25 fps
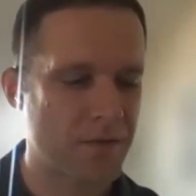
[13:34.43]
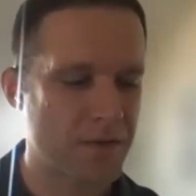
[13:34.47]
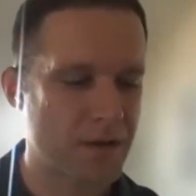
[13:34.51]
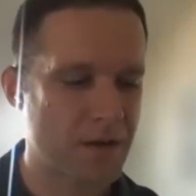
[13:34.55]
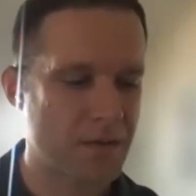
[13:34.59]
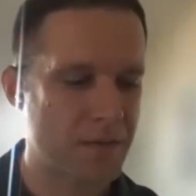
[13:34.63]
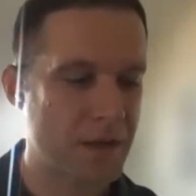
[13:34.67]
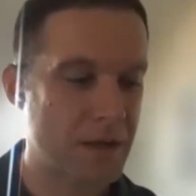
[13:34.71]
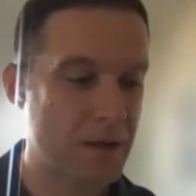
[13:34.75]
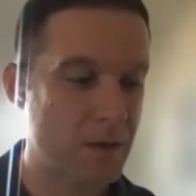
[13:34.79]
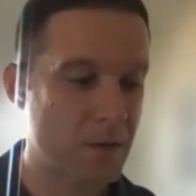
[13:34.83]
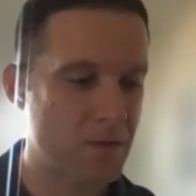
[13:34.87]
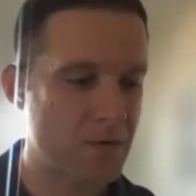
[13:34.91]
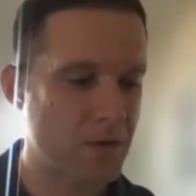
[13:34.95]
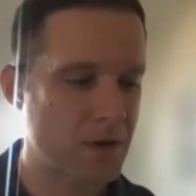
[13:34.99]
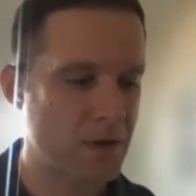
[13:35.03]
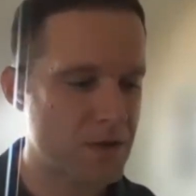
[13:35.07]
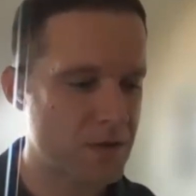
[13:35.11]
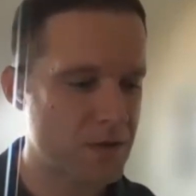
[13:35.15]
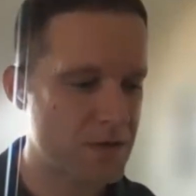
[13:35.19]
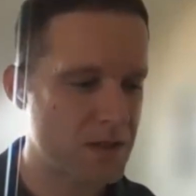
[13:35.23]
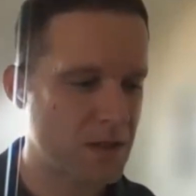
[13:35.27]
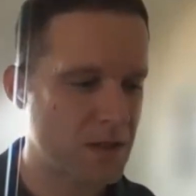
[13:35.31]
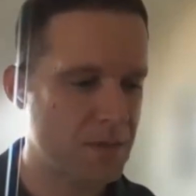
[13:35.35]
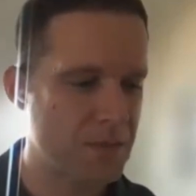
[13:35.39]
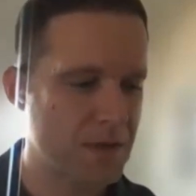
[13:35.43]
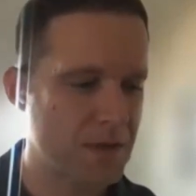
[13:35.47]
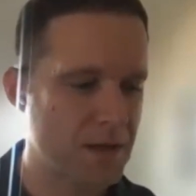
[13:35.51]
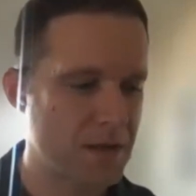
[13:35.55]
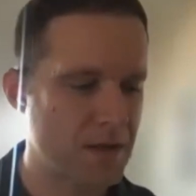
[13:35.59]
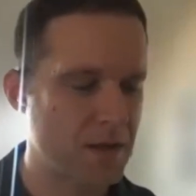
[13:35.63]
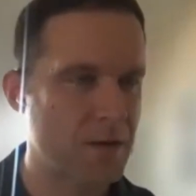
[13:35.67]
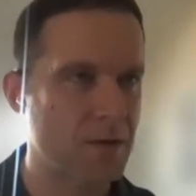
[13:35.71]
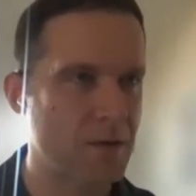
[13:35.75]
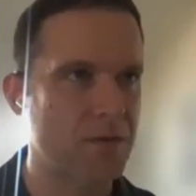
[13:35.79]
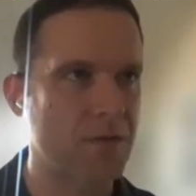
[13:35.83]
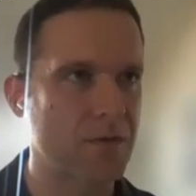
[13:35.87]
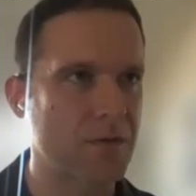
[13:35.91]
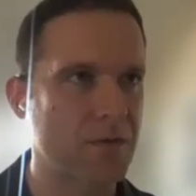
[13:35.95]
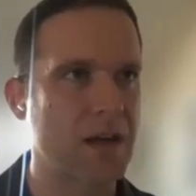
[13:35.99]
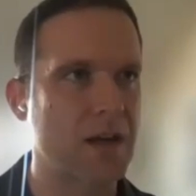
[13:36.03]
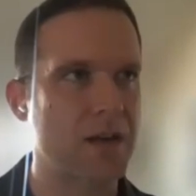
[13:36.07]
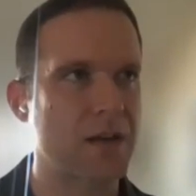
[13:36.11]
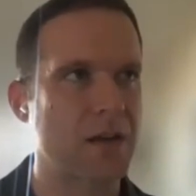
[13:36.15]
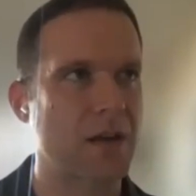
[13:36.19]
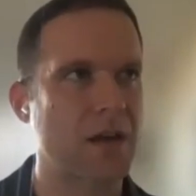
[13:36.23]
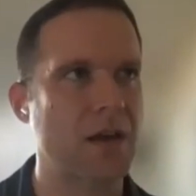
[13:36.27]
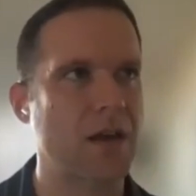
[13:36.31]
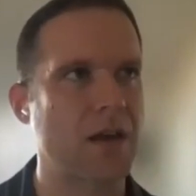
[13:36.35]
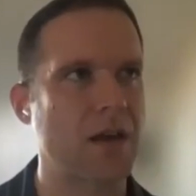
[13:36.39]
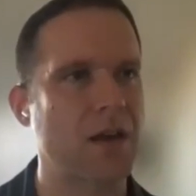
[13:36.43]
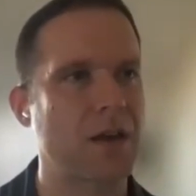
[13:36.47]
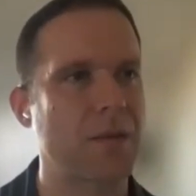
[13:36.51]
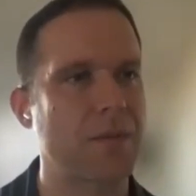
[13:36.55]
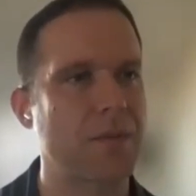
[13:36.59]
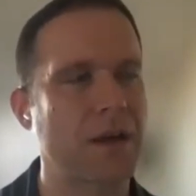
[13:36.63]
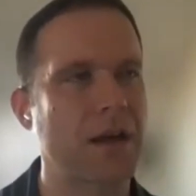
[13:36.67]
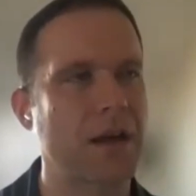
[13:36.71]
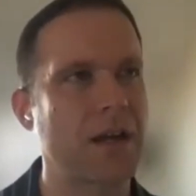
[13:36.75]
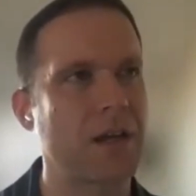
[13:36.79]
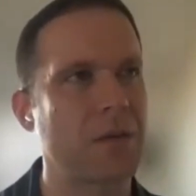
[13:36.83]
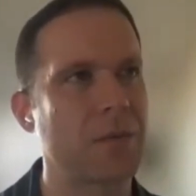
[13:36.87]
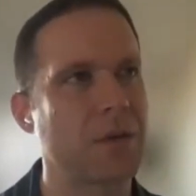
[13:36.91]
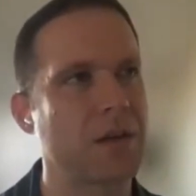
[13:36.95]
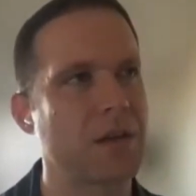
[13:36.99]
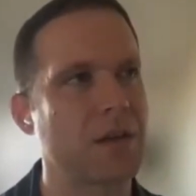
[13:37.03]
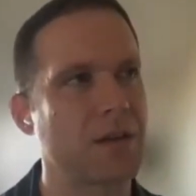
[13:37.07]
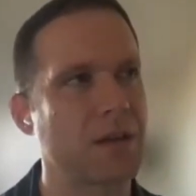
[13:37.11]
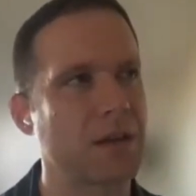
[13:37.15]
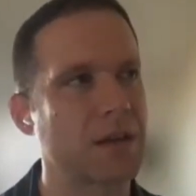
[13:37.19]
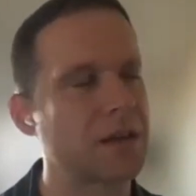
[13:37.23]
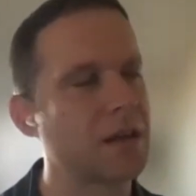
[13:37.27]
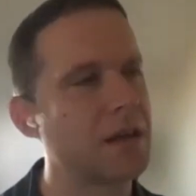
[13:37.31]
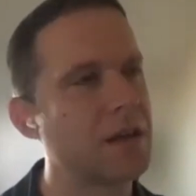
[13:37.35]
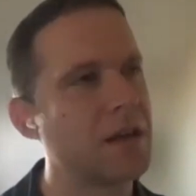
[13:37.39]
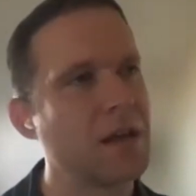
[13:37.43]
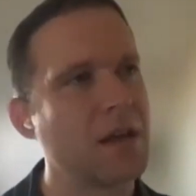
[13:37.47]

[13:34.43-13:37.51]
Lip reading: and my co-director and DP, Ryan Heilman, like